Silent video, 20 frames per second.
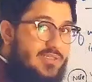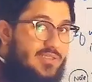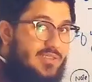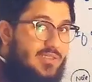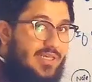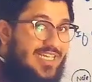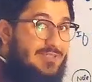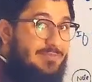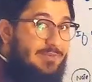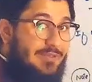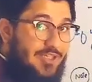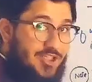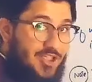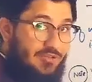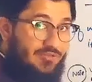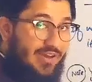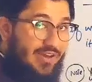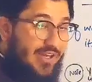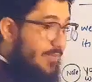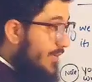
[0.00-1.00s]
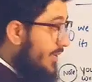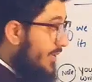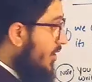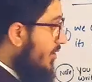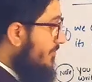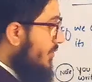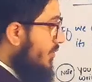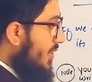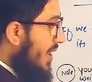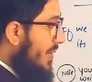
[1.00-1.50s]
And there is explanation
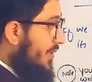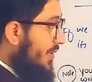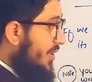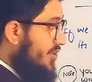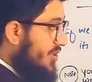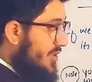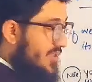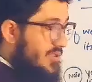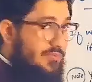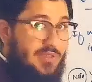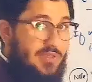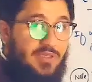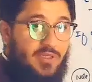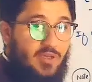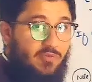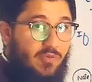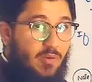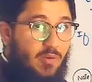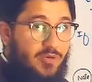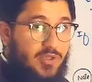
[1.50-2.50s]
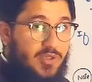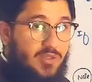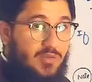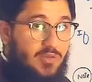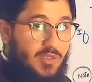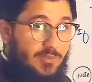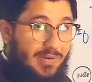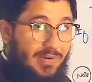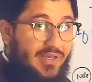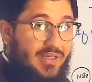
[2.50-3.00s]
available of the vibrations, mean
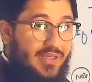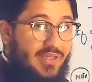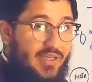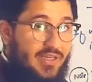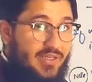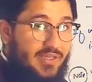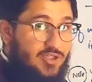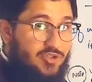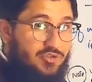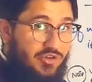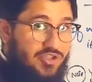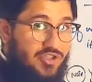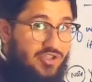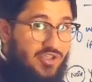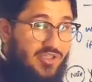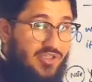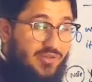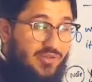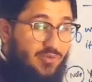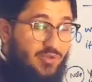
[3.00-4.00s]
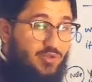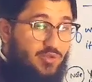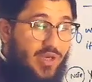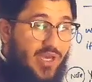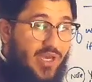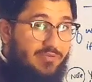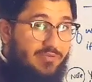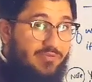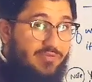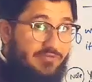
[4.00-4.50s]
about the bending and the stretching. There
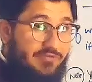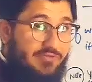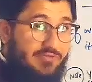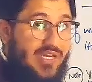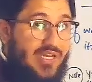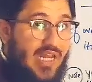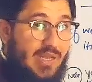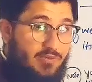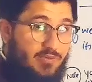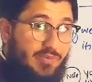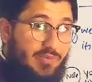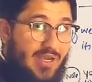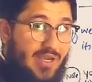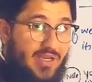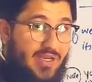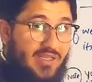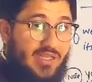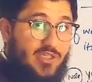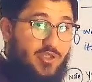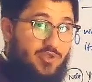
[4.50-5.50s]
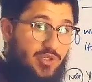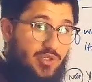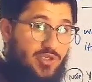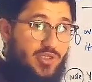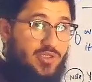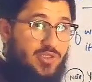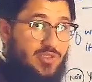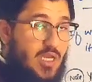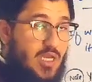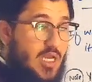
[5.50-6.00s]
we do have different types of bending and
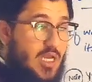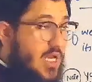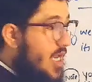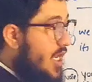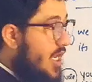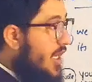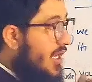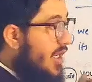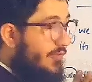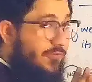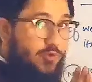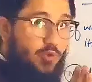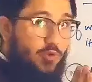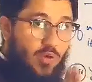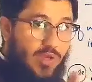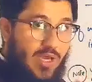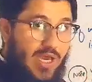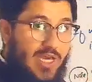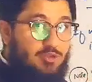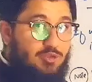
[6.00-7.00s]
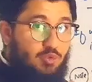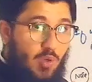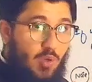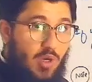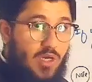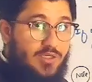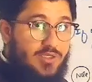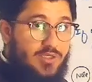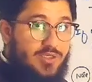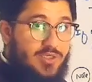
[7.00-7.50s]
stretchings. If you
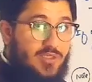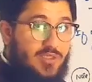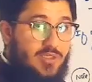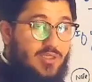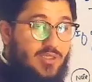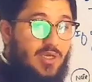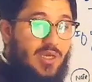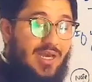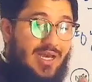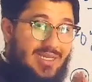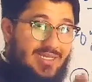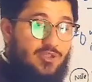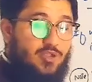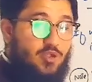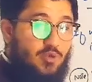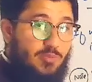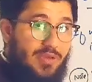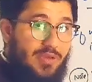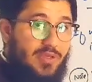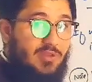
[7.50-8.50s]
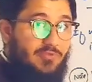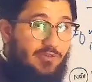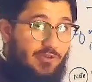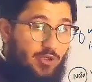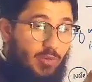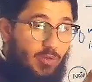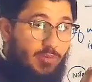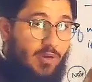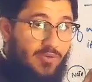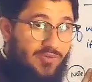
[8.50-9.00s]
guys want us to make
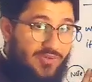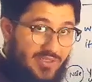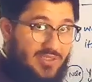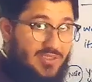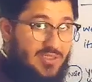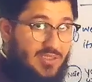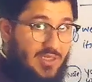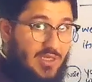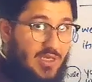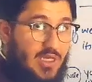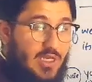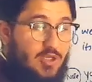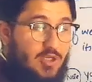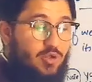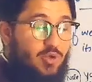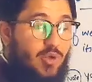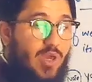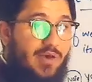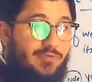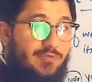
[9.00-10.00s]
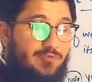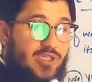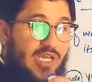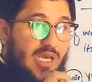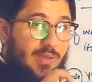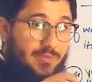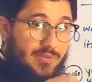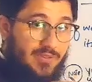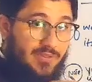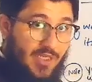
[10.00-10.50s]
the video about this, so you
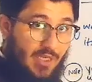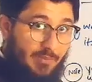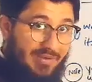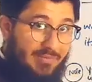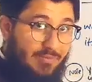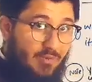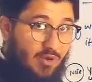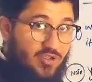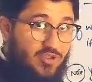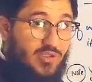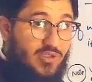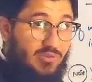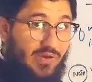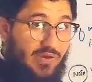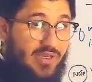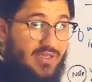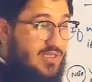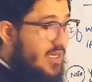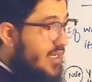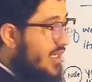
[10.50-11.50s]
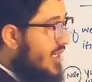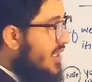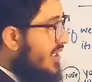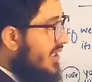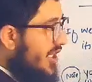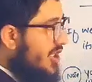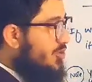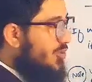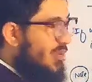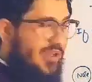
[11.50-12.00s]
have to type in the comment box. Otherwise,
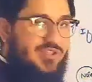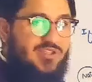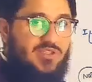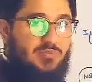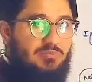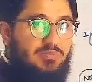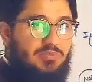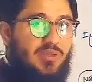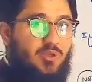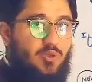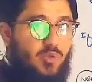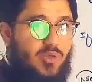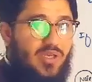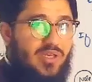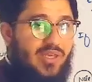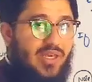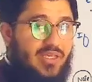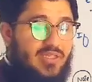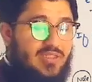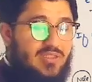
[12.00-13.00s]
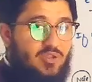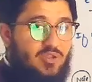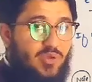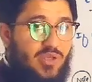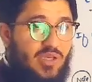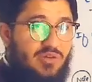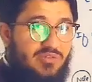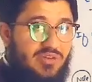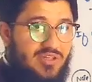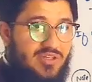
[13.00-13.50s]
it is very simple. You can
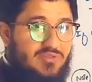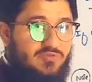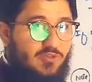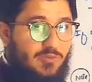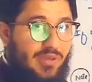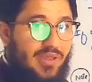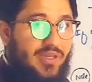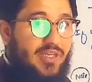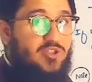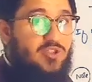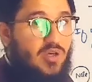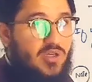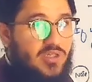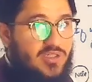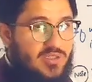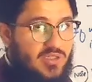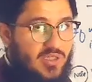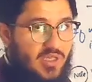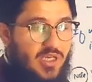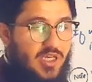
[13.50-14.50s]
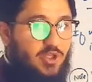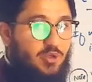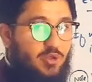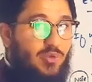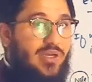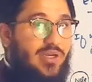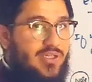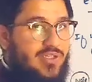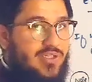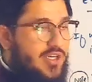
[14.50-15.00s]
guess, you can read it from any source.
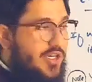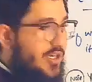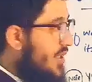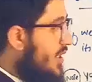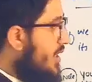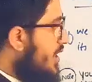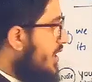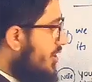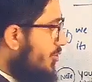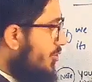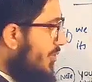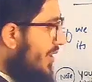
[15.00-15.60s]
You will understand.